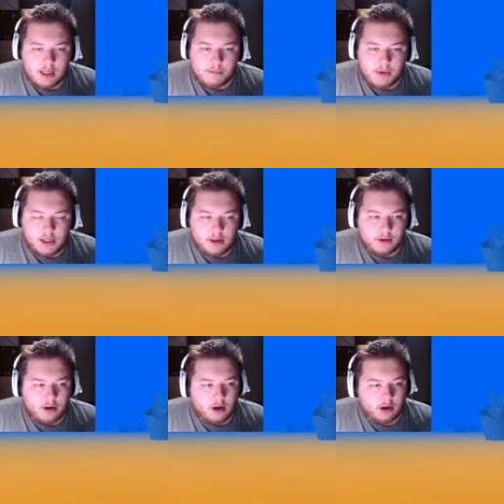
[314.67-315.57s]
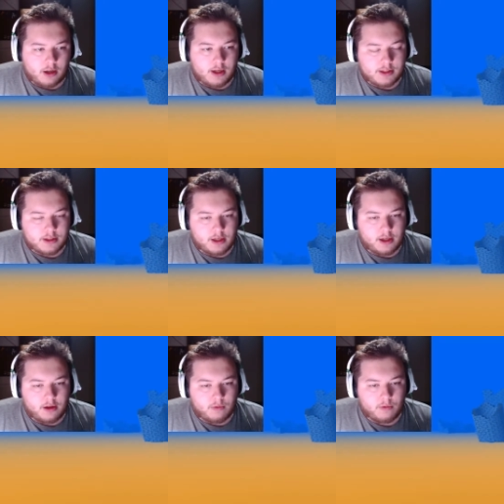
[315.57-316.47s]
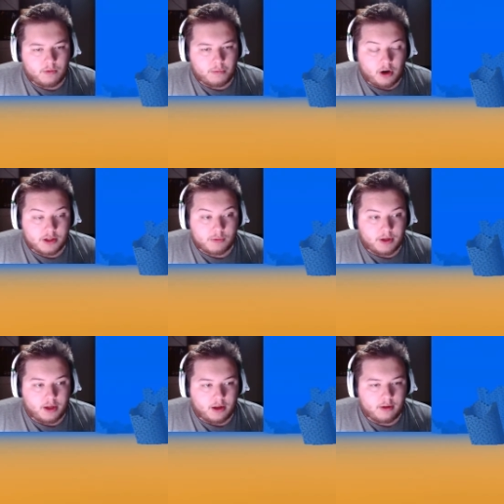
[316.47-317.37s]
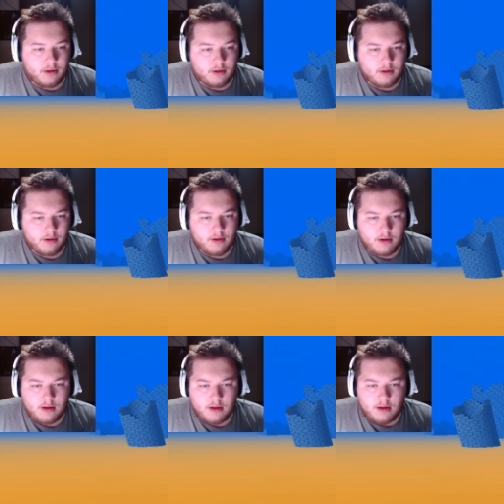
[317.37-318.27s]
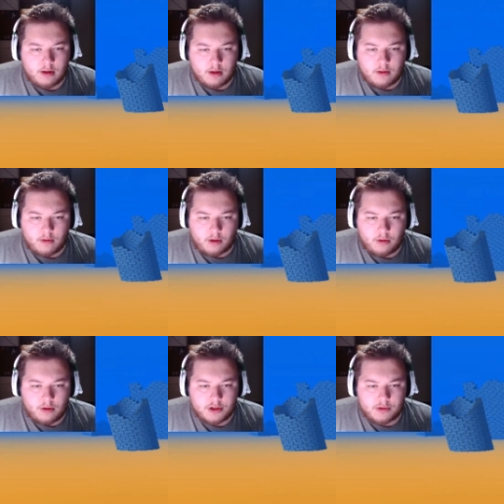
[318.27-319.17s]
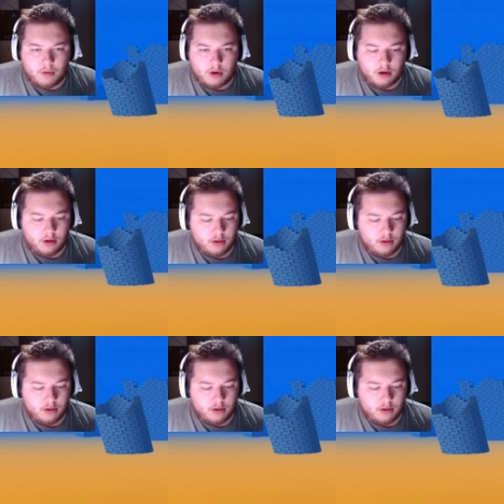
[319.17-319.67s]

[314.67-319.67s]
Need another car at the parts we need. Though I could have sworn.